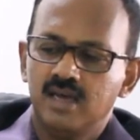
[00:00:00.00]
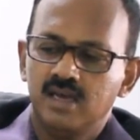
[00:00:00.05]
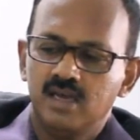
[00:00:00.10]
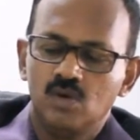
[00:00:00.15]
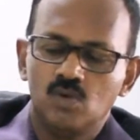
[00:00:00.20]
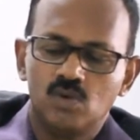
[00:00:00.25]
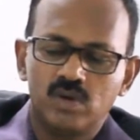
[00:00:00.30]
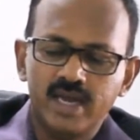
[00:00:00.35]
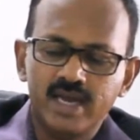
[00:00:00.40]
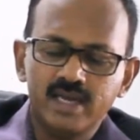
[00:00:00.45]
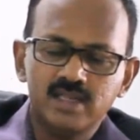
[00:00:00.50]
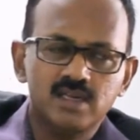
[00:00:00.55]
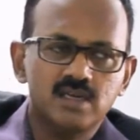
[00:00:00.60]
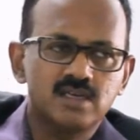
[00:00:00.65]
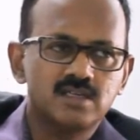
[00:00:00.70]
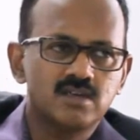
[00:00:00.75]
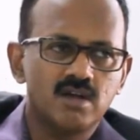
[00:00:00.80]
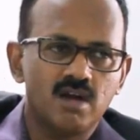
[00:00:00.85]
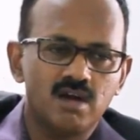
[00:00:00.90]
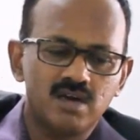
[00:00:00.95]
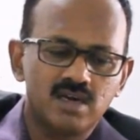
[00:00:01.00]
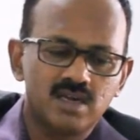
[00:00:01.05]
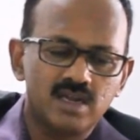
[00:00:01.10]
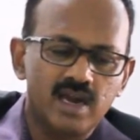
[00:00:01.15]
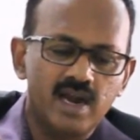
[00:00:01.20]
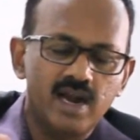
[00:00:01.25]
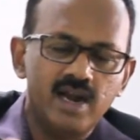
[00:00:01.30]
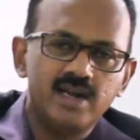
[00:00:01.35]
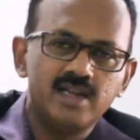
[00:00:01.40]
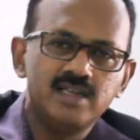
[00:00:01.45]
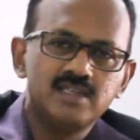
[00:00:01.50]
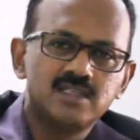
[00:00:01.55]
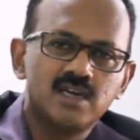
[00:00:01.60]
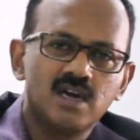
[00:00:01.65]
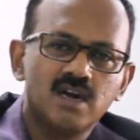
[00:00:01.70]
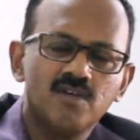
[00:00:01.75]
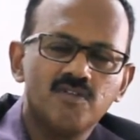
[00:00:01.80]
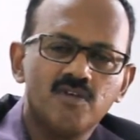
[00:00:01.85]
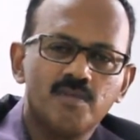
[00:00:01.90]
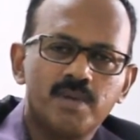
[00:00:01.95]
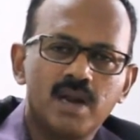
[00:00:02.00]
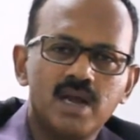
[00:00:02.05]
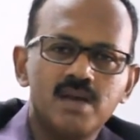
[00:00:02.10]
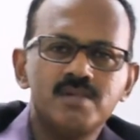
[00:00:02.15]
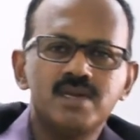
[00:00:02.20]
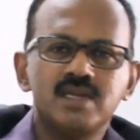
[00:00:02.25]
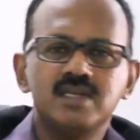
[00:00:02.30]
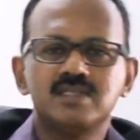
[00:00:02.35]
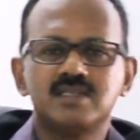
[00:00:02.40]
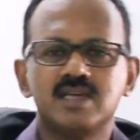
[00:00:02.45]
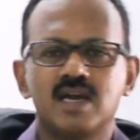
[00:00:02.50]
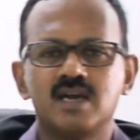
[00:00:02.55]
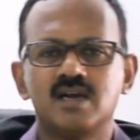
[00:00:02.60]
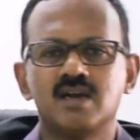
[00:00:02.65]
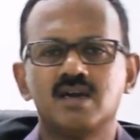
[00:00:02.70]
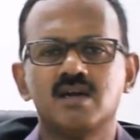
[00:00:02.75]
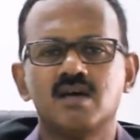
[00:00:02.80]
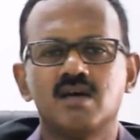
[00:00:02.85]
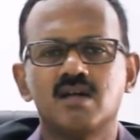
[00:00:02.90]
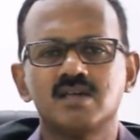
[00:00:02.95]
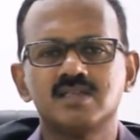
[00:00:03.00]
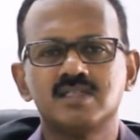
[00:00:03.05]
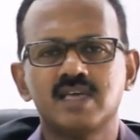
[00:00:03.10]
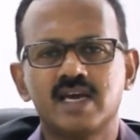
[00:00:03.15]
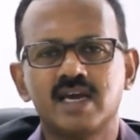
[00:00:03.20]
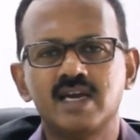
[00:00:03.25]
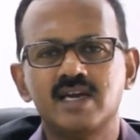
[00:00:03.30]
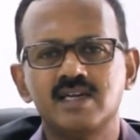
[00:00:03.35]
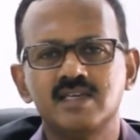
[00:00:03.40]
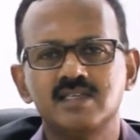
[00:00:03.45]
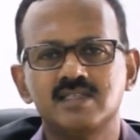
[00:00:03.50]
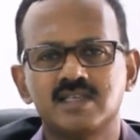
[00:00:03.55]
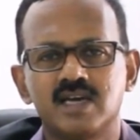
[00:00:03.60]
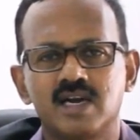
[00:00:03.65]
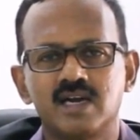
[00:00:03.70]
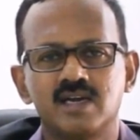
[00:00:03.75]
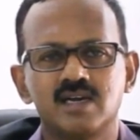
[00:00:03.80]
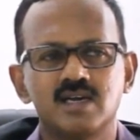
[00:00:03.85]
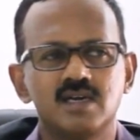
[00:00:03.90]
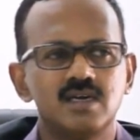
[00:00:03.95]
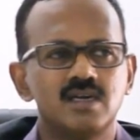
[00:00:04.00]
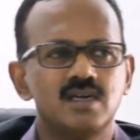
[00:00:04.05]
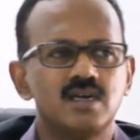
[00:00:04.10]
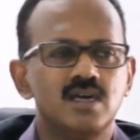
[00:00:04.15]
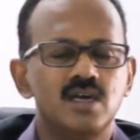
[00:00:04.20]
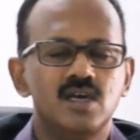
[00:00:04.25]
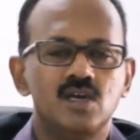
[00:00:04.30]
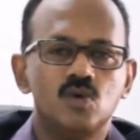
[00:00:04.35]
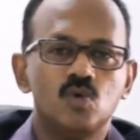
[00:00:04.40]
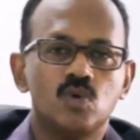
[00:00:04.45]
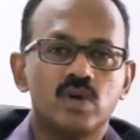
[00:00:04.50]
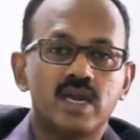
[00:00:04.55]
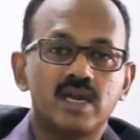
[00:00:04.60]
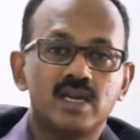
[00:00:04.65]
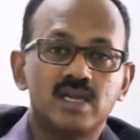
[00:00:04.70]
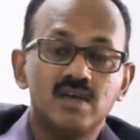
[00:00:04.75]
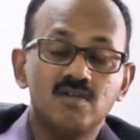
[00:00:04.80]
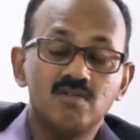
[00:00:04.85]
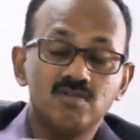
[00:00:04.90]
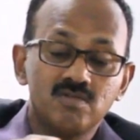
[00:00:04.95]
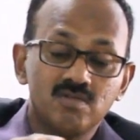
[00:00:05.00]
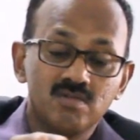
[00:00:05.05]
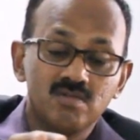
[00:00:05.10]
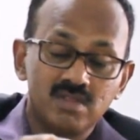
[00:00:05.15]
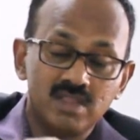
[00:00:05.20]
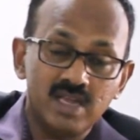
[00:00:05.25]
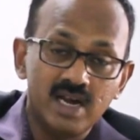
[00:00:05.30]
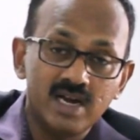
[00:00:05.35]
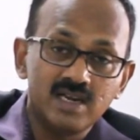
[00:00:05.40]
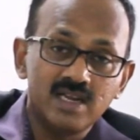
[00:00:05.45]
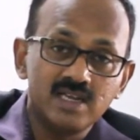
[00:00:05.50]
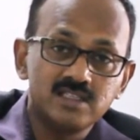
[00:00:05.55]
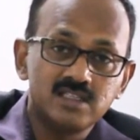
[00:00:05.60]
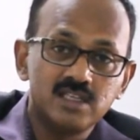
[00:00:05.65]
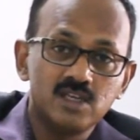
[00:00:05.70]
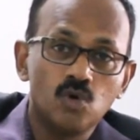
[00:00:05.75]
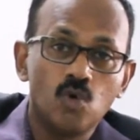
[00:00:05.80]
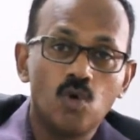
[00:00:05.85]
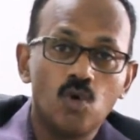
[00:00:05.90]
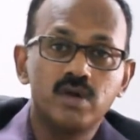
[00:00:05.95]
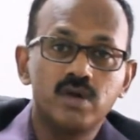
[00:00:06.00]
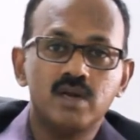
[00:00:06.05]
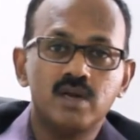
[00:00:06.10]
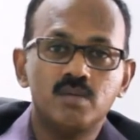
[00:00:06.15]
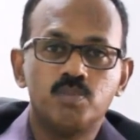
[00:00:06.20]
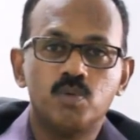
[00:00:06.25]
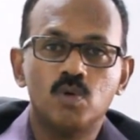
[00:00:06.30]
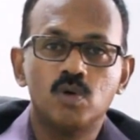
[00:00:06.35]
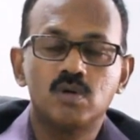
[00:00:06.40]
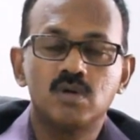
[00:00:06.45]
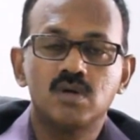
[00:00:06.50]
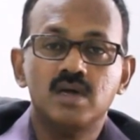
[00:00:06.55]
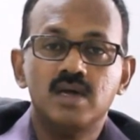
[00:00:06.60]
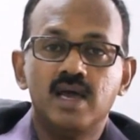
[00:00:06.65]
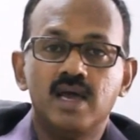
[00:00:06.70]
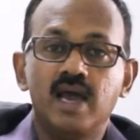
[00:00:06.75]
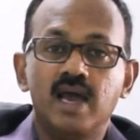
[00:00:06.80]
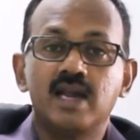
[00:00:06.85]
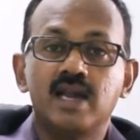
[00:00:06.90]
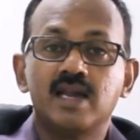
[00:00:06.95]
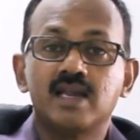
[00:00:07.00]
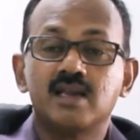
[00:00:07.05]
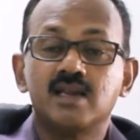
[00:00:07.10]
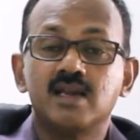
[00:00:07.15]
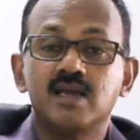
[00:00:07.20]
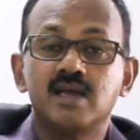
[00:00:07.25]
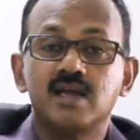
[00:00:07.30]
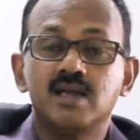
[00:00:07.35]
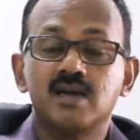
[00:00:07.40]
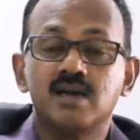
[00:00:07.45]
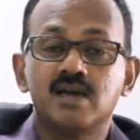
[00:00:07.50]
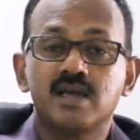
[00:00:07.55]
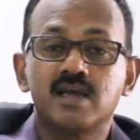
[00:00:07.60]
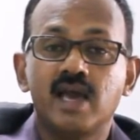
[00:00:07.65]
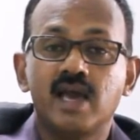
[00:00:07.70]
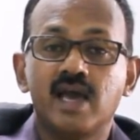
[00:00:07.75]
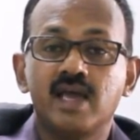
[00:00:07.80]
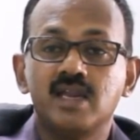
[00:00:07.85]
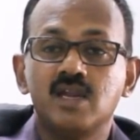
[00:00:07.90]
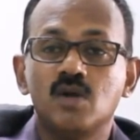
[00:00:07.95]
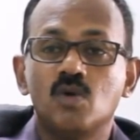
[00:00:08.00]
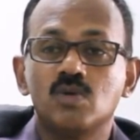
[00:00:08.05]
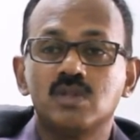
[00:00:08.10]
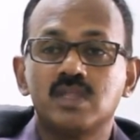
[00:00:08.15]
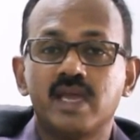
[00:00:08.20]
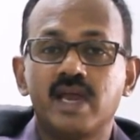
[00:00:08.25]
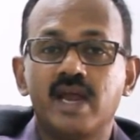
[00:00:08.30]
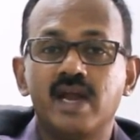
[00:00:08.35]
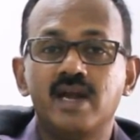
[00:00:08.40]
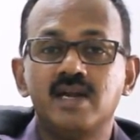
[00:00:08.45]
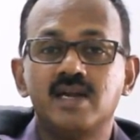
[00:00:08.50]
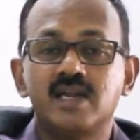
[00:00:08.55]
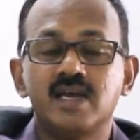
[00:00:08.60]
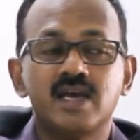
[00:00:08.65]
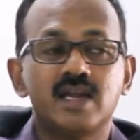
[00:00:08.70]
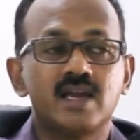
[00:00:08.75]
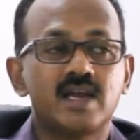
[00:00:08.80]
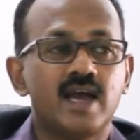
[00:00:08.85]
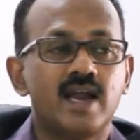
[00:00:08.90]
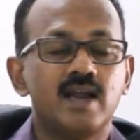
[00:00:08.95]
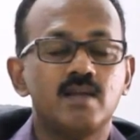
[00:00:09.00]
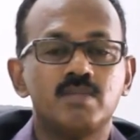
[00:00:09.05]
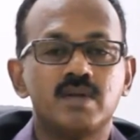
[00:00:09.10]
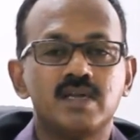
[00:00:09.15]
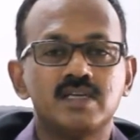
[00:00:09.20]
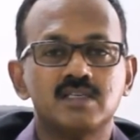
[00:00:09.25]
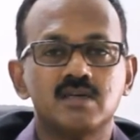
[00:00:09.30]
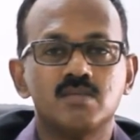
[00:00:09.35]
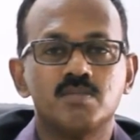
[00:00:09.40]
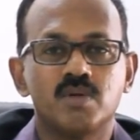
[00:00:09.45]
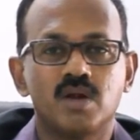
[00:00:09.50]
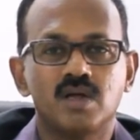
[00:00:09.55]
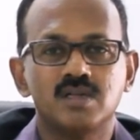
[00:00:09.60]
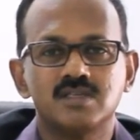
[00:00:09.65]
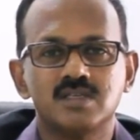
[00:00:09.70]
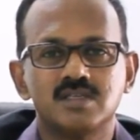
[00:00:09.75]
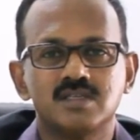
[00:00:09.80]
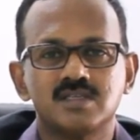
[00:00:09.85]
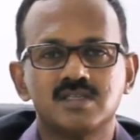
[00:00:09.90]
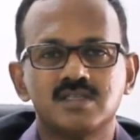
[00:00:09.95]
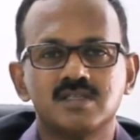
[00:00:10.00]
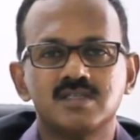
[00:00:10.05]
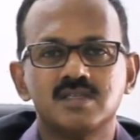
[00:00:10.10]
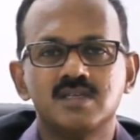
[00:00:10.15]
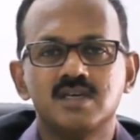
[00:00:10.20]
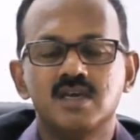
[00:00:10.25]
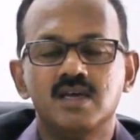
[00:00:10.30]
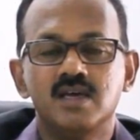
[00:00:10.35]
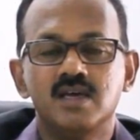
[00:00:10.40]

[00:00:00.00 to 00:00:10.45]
You take that salt, and instead of a primary standard or a secondary standard, you can give that as the known input and carry out the entire calibration process.